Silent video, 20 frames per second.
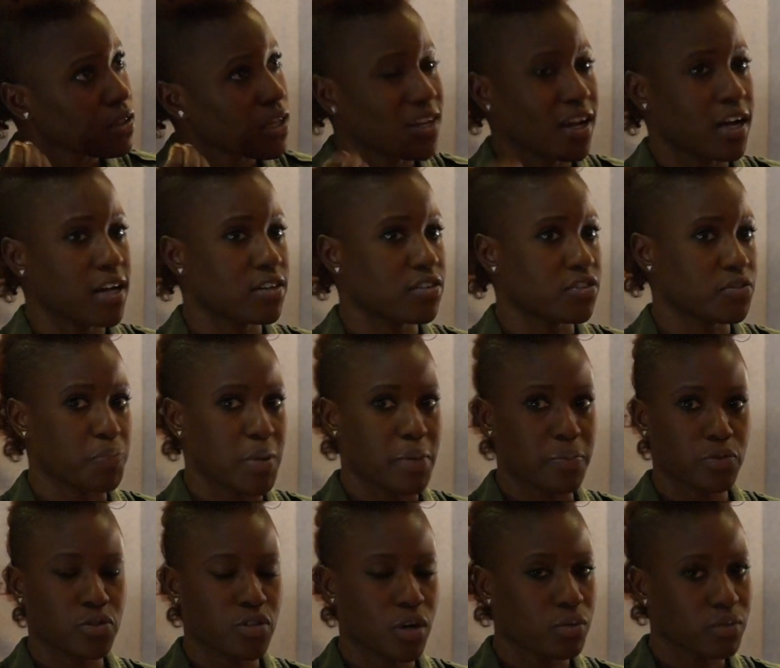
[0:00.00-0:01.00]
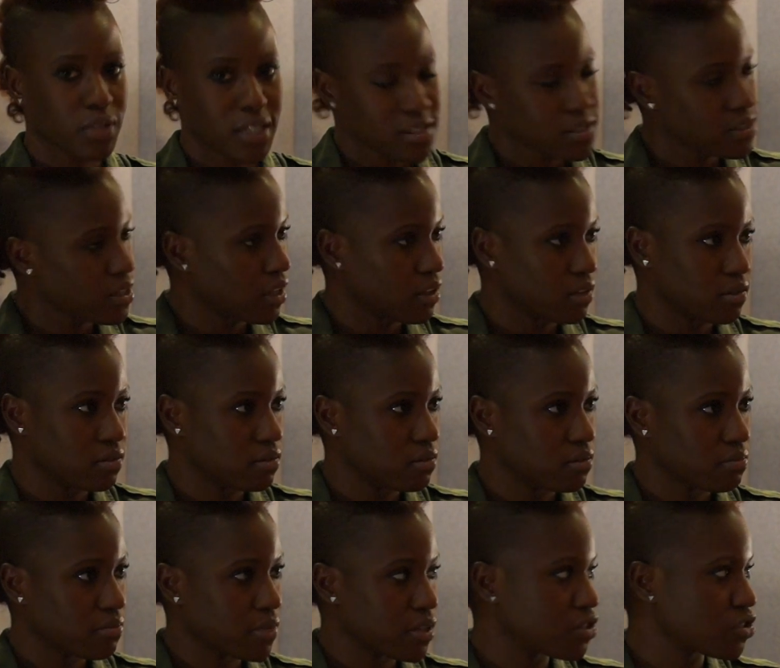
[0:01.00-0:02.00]
and I just people don't listen.
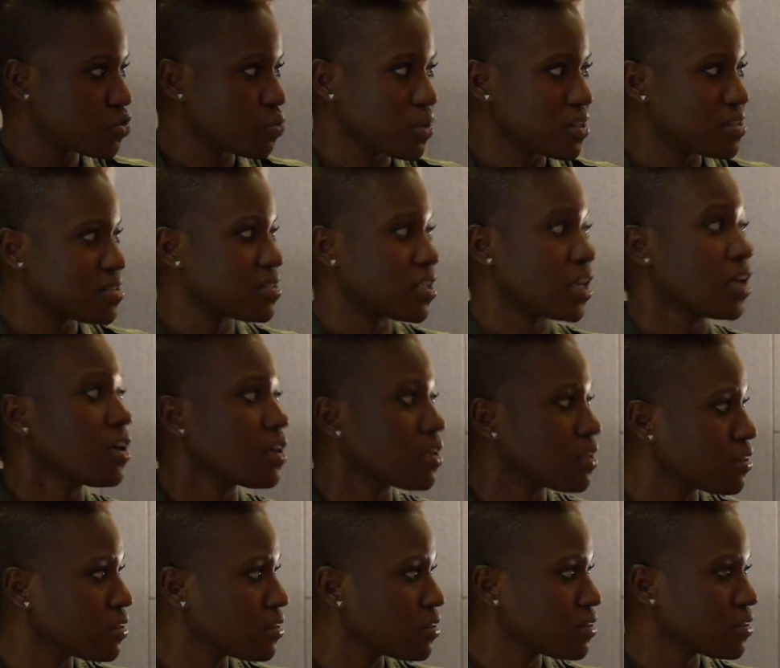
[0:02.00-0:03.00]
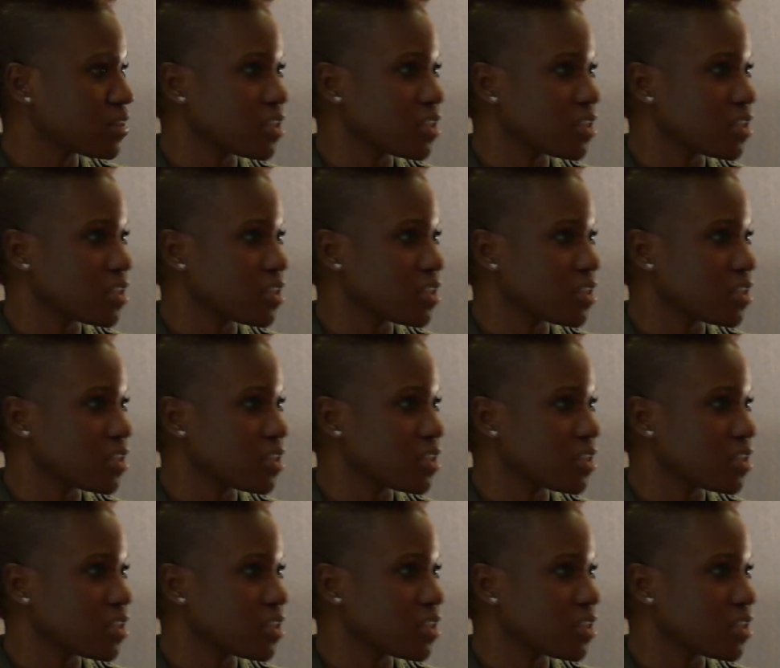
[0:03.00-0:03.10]
They just want to sing.